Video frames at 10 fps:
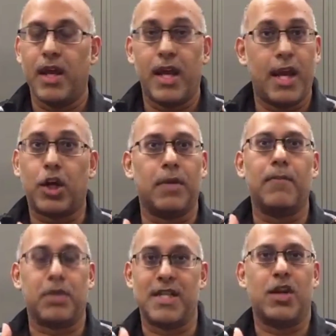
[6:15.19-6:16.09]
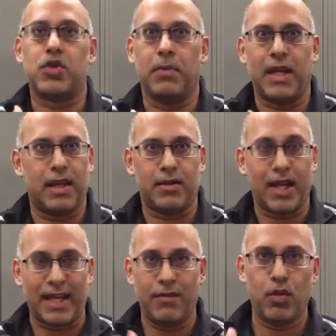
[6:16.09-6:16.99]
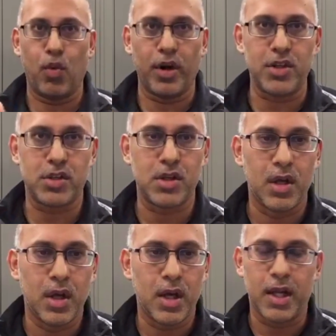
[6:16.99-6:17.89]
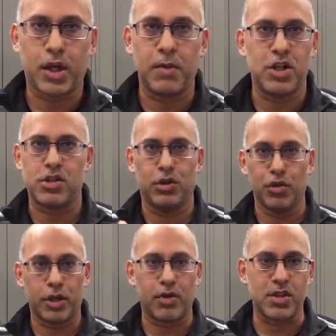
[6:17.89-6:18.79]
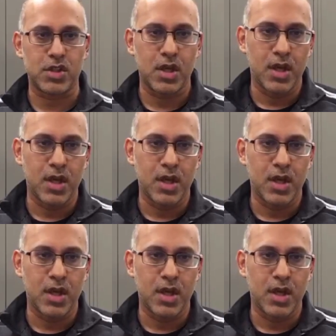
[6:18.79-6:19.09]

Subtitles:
it could potentially be like even worse. It could be just ludicrous.